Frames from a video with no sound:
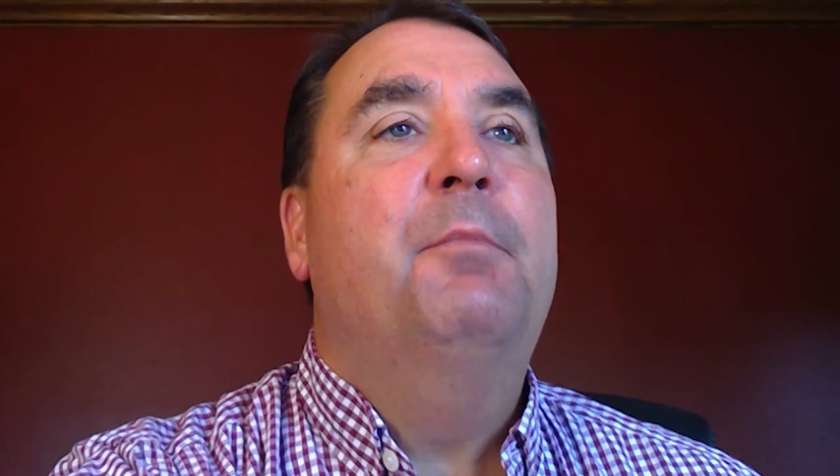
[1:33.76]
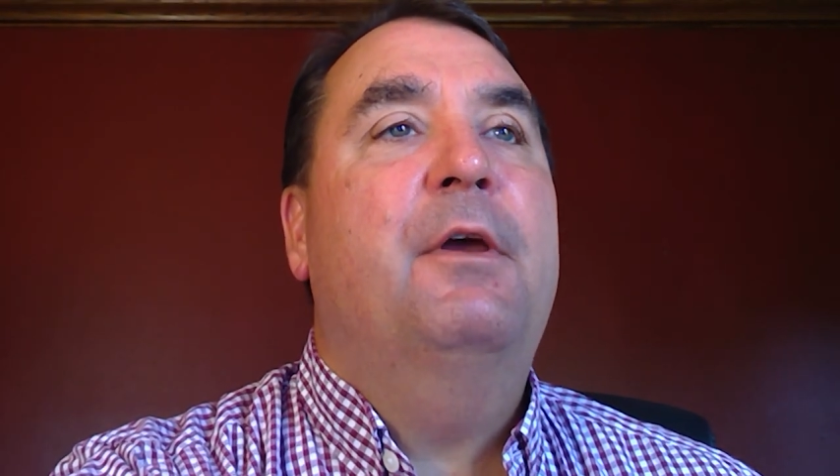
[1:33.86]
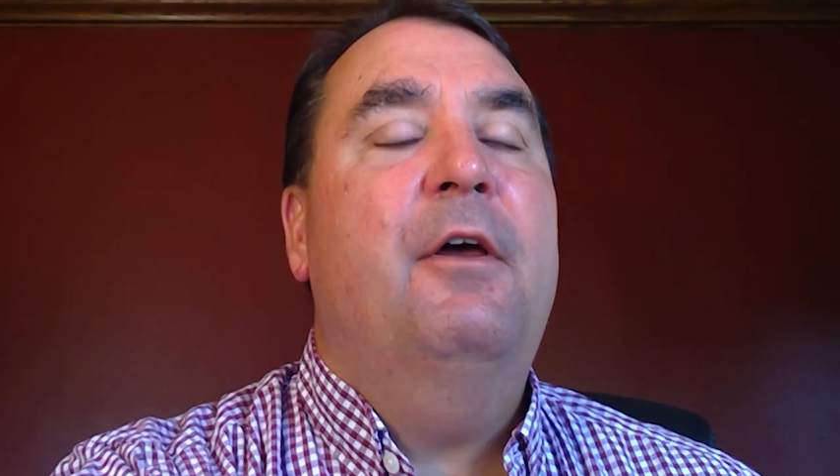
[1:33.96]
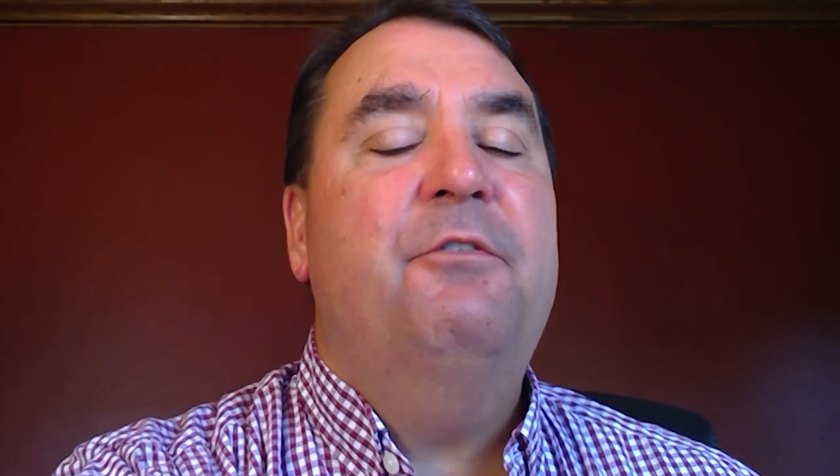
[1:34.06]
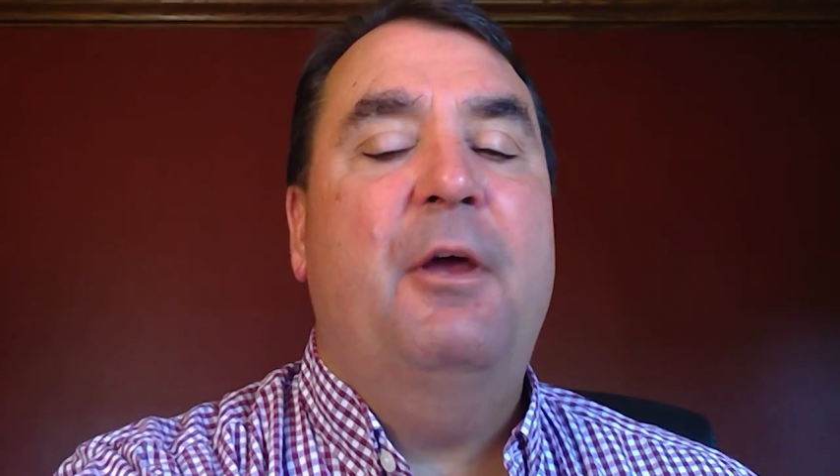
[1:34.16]

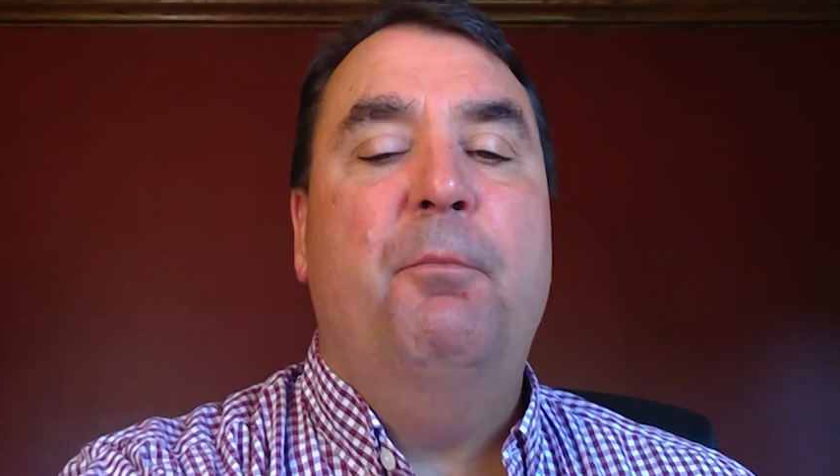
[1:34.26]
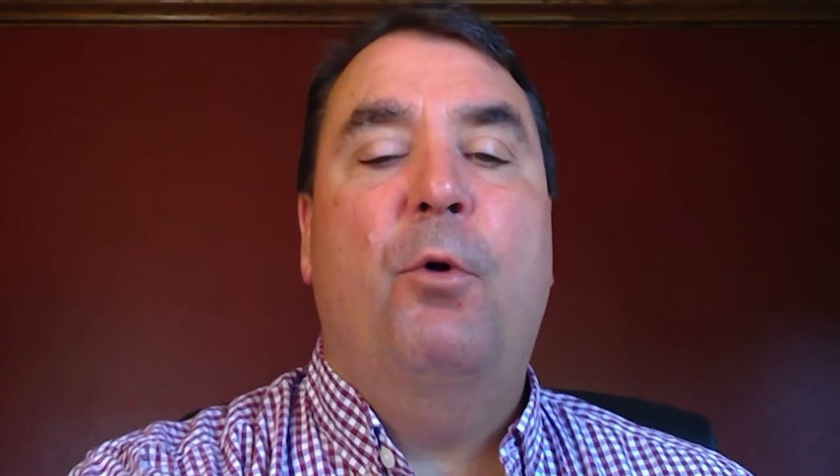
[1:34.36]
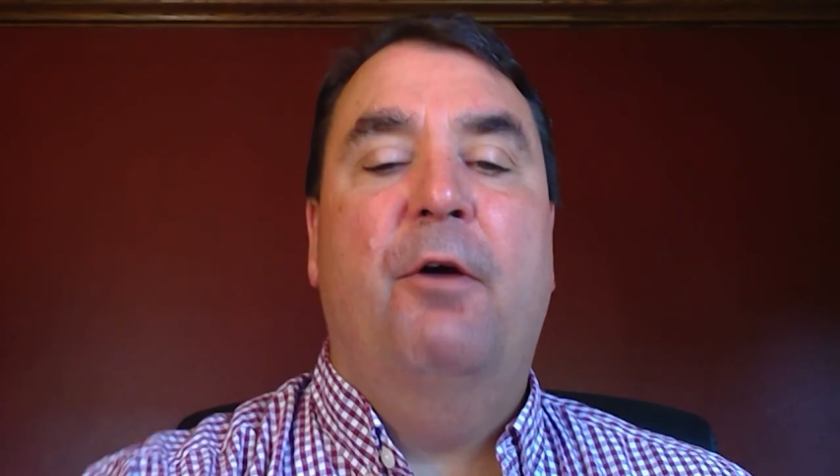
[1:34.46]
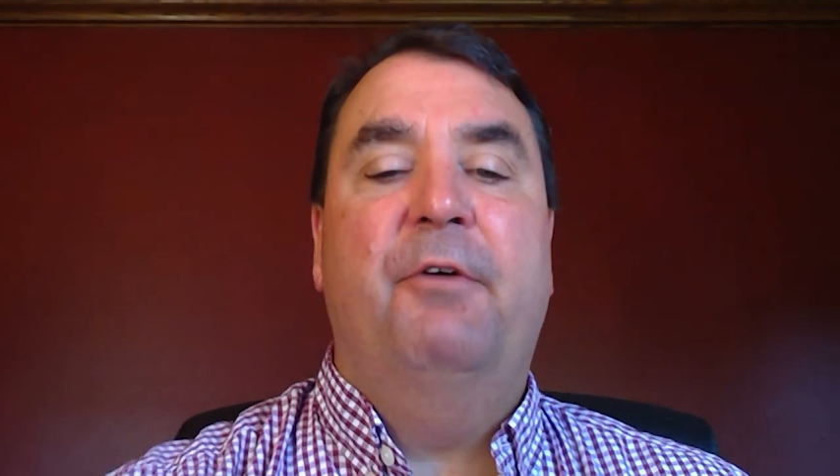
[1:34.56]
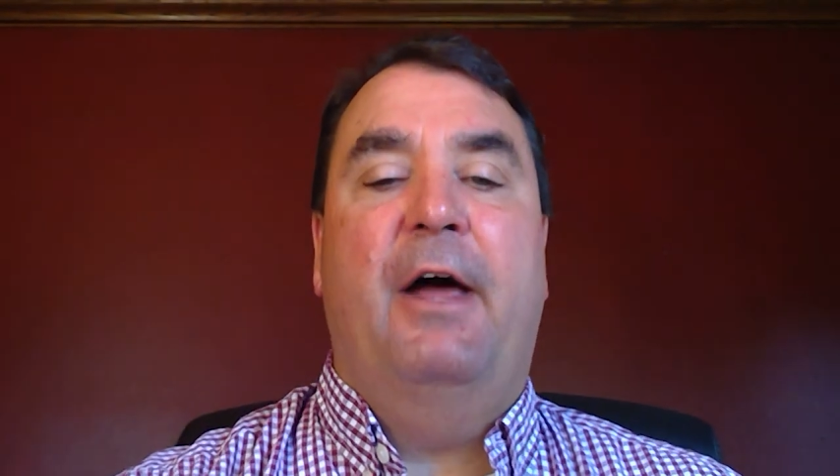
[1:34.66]
because I'm
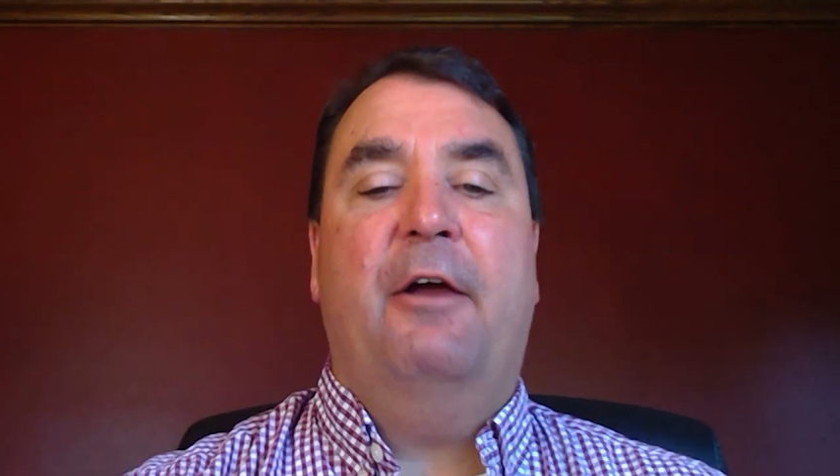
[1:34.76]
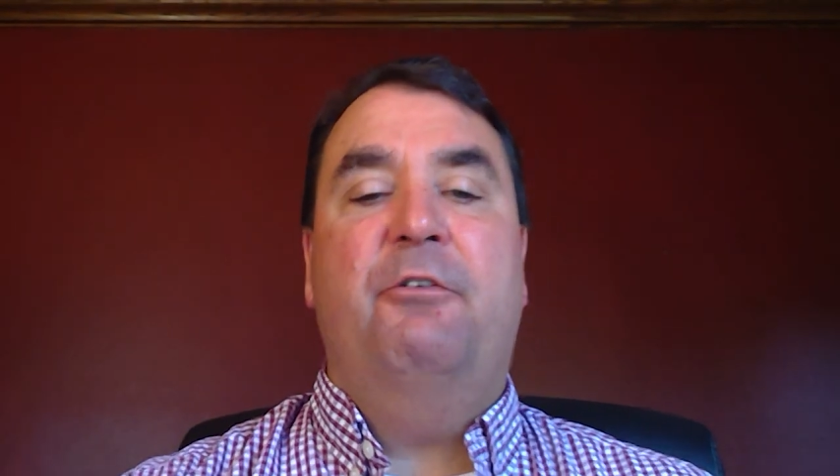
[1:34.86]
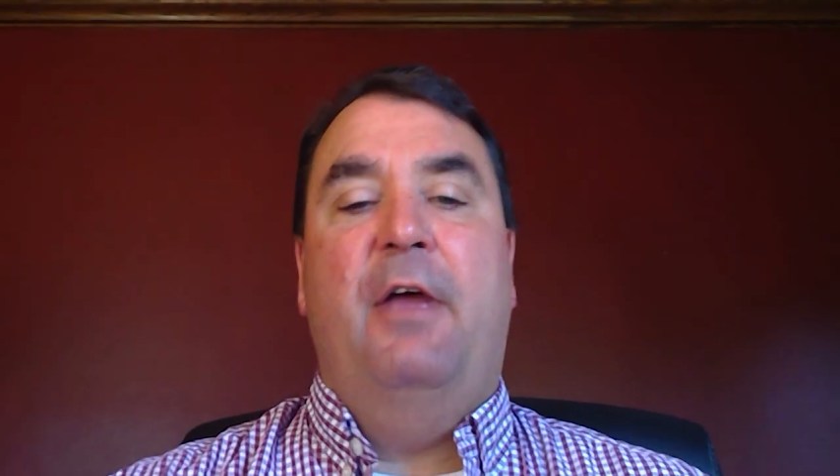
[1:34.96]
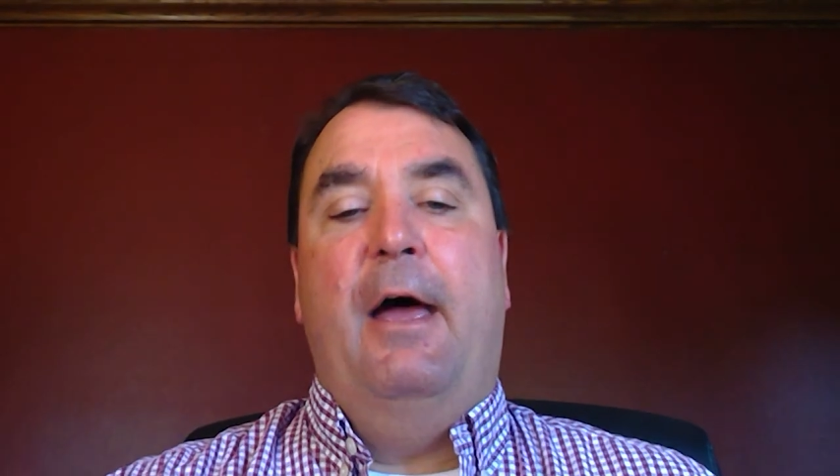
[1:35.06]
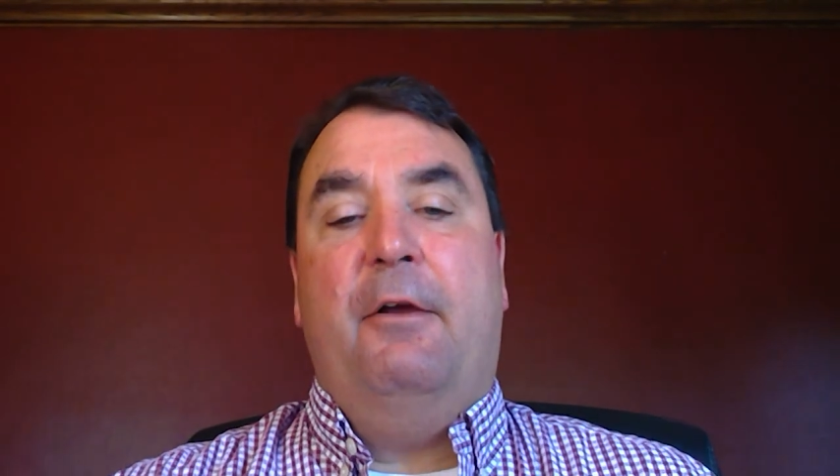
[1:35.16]
more of an
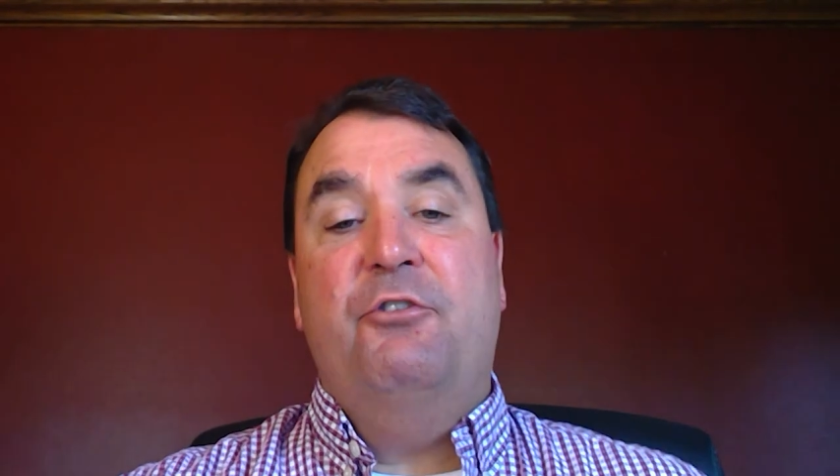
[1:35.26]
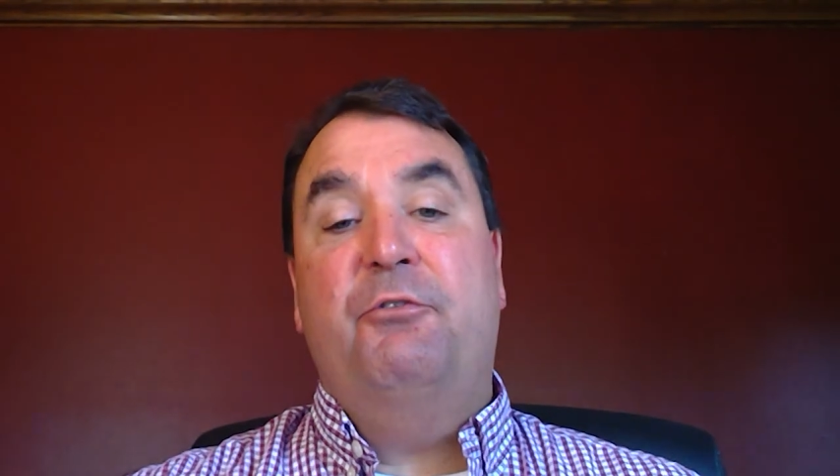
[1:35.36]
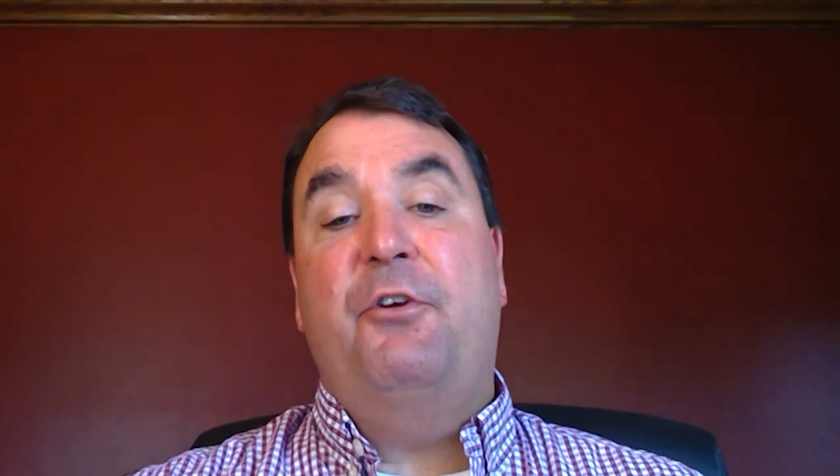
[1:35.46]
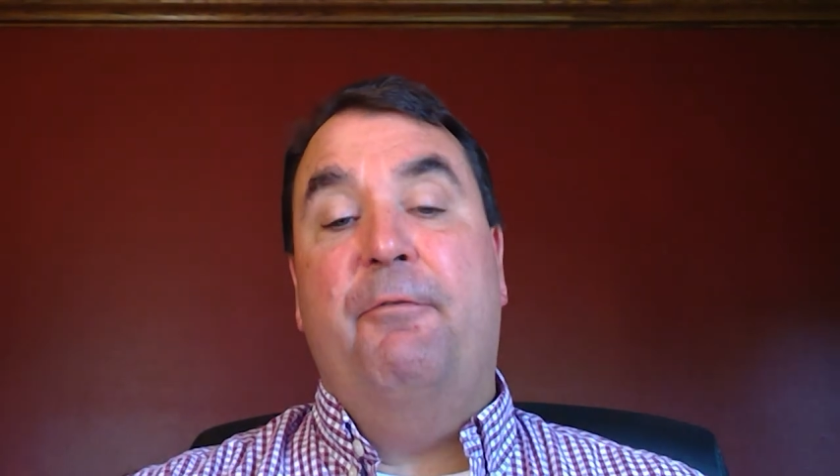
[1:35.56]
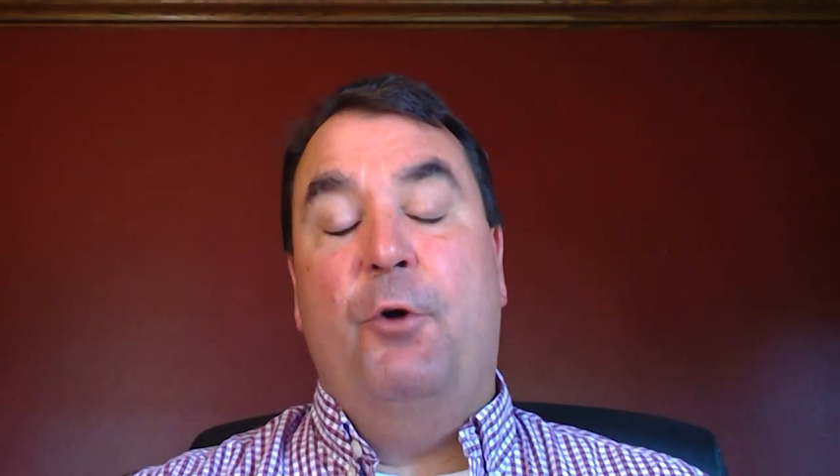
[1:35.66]

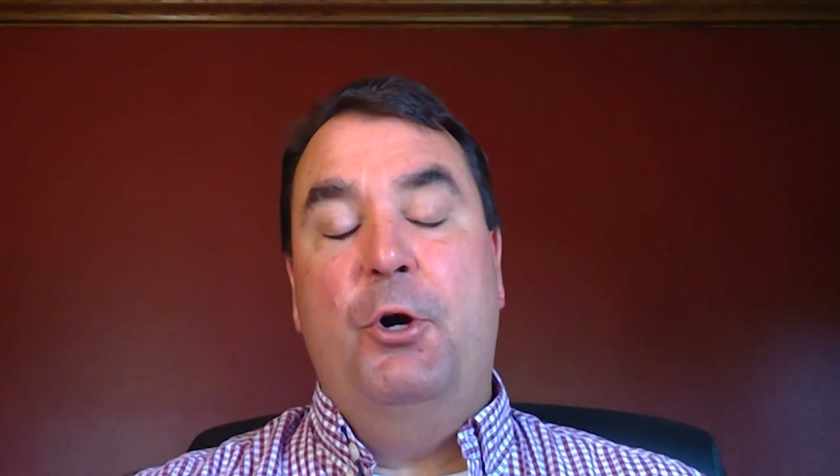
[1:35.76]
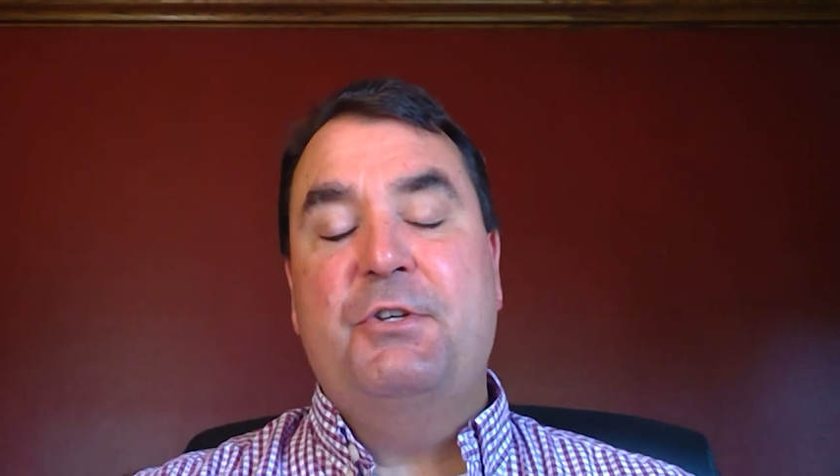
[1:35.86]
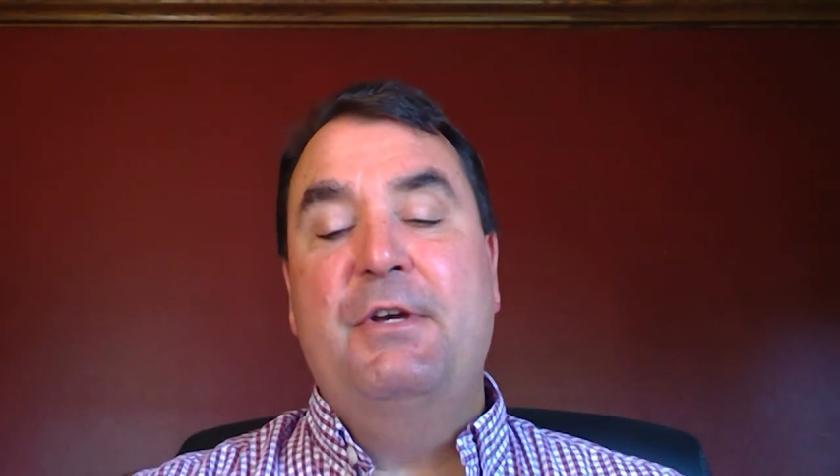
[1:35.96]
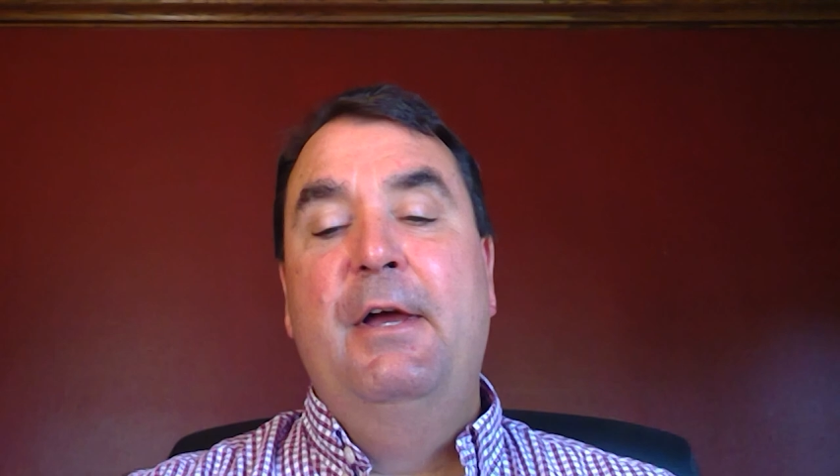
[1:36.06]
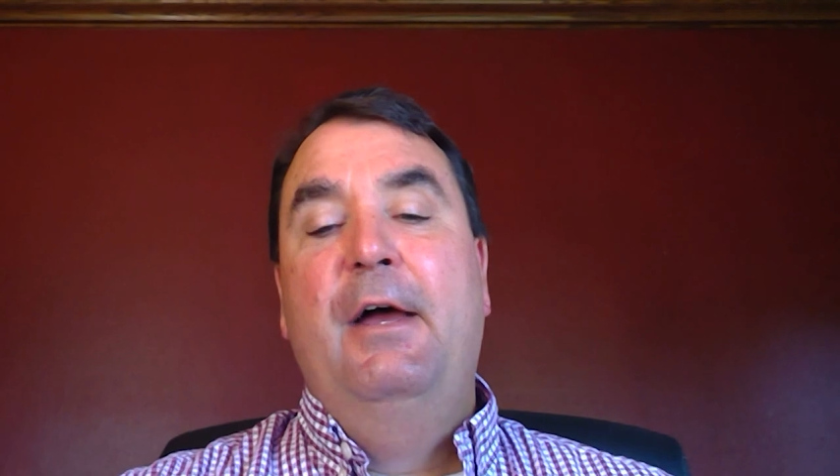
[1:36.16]
extrovert,